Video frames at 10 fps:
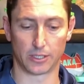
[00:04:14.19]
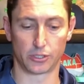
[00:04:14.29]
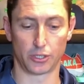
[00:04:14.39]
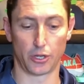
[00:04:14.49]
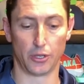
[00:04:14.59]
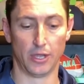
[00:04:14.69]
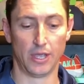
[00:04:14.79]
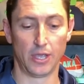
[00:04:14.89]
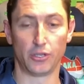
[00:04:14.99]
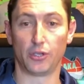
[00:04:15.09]
So
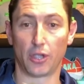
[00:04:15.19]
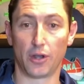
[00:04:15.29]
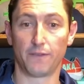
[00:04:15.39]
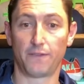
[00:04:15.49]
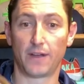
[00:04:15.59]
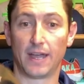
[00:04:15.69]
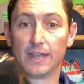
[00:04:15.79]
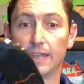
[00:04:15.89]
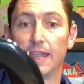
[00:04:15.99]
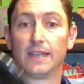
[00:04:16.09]
you're going to
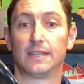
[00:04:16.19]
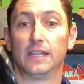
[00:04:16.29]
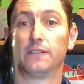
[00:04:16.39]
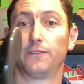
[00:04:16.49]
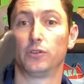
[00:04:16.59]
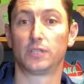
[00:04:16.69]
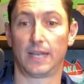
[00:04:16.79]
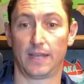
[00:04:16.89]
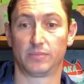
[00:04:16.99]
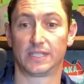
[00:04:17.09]
find that these
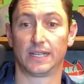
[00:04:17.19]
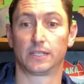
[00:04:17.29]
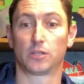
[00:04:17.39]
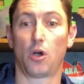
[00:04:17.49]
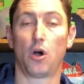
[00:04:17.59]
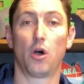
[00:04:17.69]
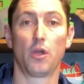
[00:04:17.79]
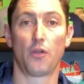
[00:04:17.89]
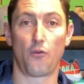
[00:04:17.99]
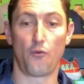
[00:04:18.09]
FutureLab sticks are
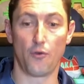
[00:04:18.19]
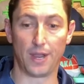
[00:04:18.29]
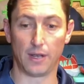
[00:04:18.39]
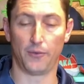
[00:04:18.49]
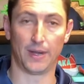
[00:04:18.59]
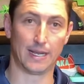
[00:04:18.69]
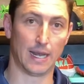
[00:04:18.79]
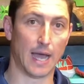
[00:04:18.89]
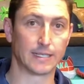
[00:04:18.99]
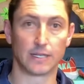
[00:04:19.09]
really
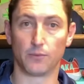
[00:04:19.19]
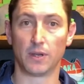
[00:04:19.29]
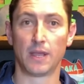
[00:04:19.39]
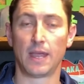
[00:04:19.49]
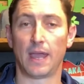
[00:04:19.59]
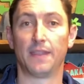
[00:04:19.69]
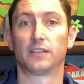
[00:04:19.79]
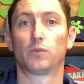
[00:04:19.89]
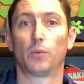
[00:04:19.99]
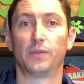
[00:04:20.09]
light, and that's
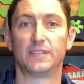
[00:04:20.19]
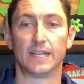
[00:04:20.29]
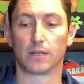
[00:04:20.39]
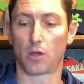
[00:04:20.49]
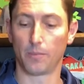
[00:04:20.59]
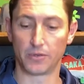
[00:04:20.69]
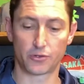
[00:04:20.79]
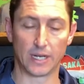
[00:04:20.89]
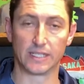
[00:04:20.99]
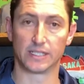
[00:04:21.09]
what we've seen. Common
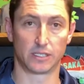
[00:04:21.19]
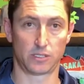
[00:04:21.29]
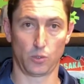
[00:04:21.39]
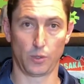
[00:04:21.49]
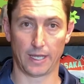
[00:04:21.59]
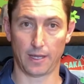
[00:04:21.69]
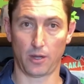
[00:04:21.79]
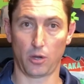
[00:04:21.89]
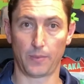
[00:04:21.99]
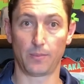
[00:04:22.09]
trends in store here
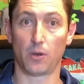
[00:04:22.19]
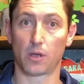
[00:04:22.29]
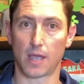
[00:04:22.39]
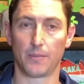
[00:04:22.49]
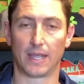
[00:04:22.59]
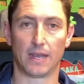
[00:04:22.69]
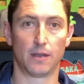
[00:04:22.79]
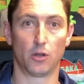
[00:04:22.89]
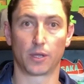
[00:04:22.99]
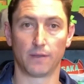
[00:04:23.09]
are people are coming in and
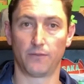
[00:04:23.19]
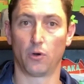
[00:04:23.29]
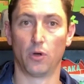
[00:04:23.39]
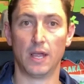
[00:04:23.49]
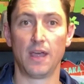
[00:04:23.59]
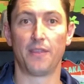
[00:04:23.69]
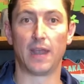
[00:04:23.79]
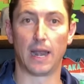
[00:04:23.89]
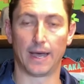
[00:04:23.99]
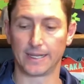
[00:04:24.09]
looking for the
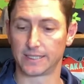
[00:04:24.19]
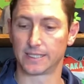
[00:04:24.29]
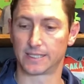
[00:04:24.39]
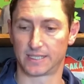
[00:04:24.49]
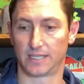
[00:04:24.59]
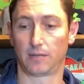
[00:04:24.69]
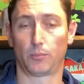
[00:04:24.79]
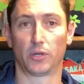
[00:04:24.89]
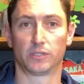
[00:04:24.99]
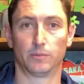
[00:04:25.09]
lightest stick
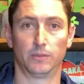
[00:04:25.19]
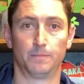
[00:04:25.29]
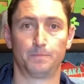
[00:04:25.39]
possible.